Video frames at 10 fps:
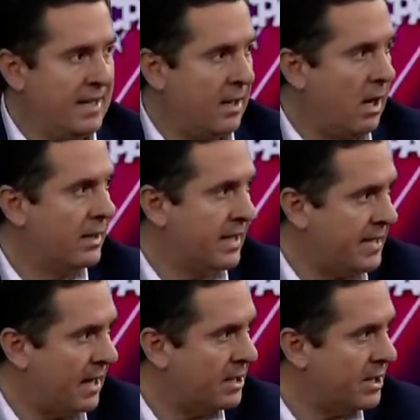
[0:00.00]
all
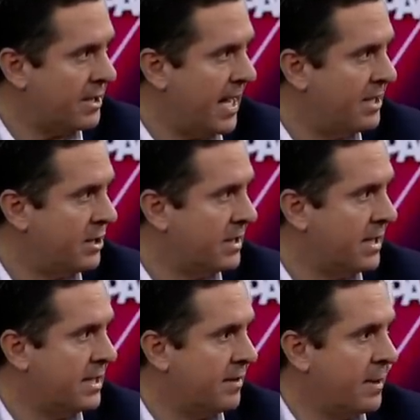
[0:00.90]
the intelligence
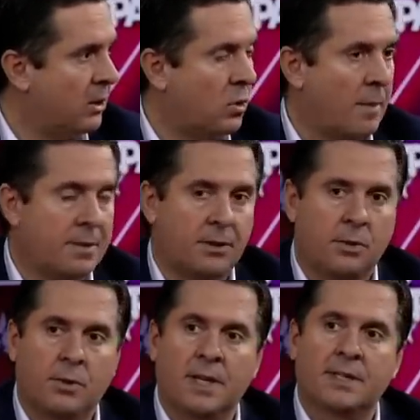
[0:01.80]
agencies have been
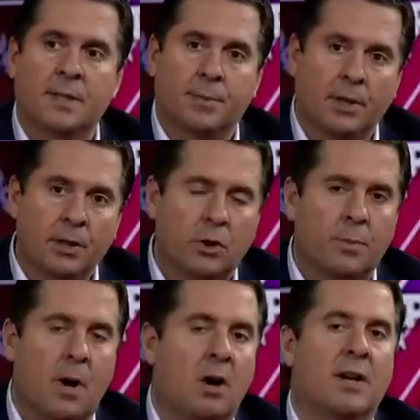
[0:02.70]
corrupted through this, the
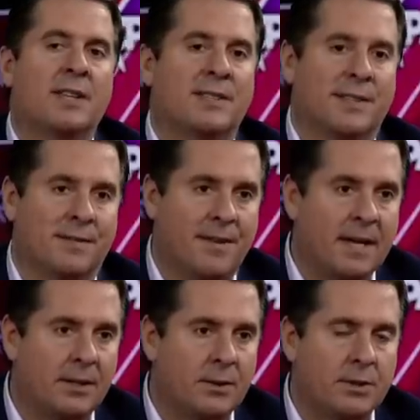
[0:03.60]
political parties, the
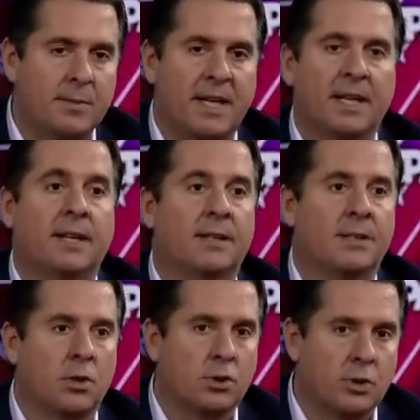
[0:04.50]
fake news media,
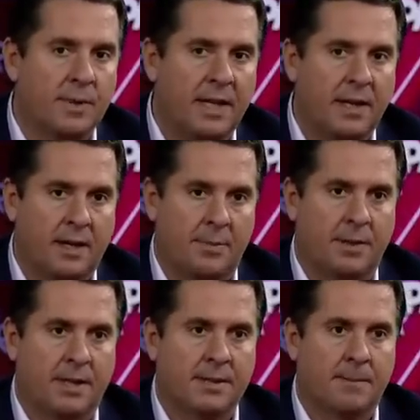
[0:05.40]
the social media
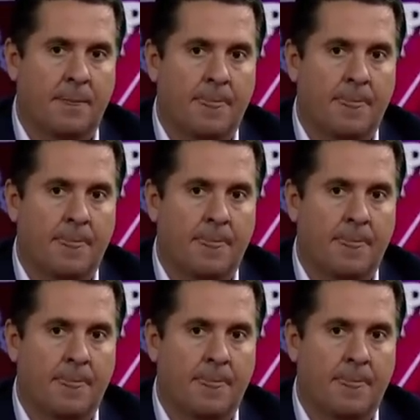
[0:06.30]
companies.